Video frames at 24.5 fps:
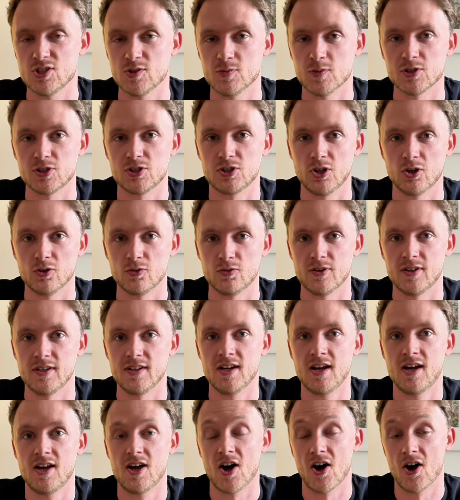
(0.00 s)
too much
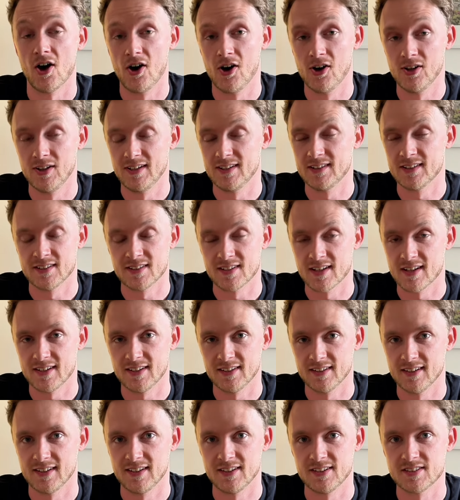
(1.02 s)
coffee early in the day
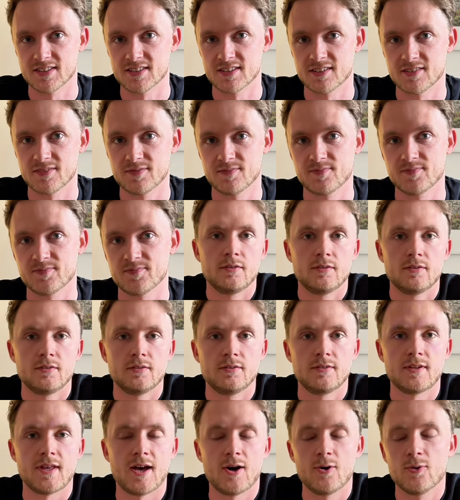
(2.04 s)
at least.
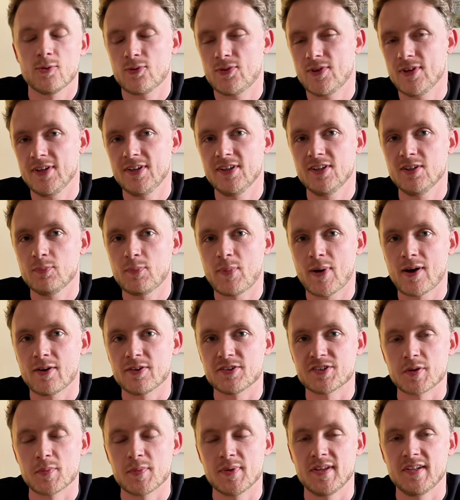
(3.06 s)
Now, thinking
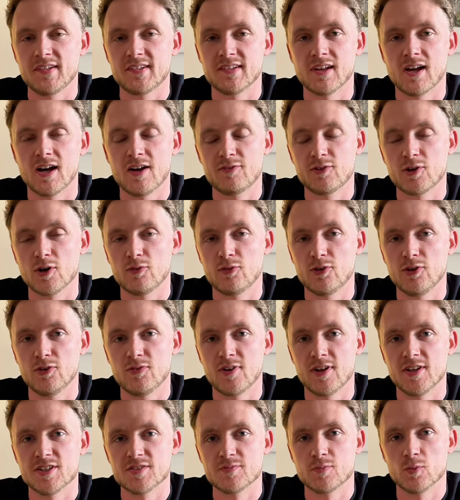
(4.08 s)
about some of these live coffee
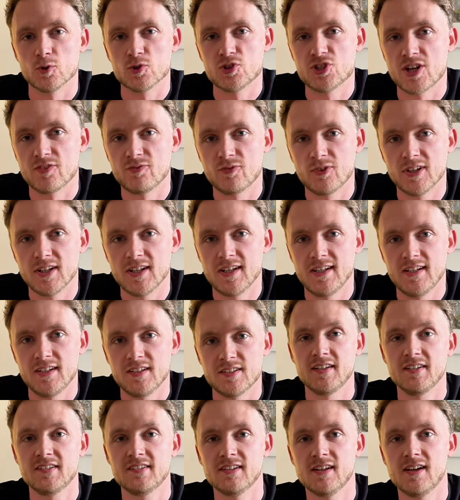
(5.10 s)
events more generally, things